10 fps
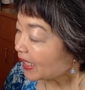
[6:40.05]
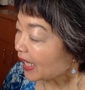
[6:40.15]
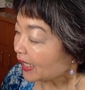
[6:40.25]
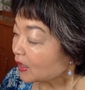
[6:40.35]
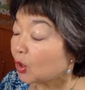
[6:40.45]

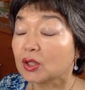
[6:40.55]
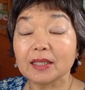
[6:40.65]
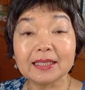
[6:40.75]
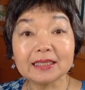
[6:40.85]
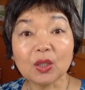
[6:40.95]
And
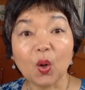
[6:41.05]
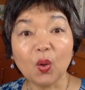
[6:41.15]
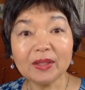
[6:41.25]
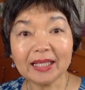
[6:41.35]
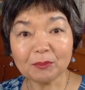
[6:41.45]
this
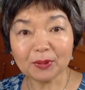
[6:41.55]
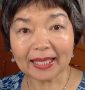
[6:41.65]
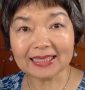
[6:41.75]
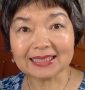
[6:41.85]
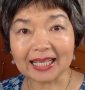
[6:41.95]
Onna
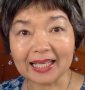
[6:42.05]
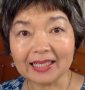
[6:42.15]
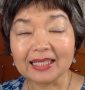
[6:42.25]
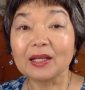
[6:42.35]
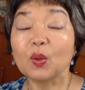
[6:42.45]
Bugeisha
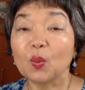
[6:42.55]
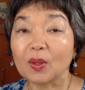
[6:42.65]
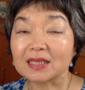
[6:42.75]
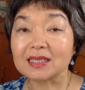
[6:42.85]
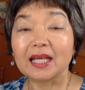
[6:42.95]

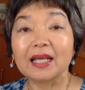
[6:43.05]
was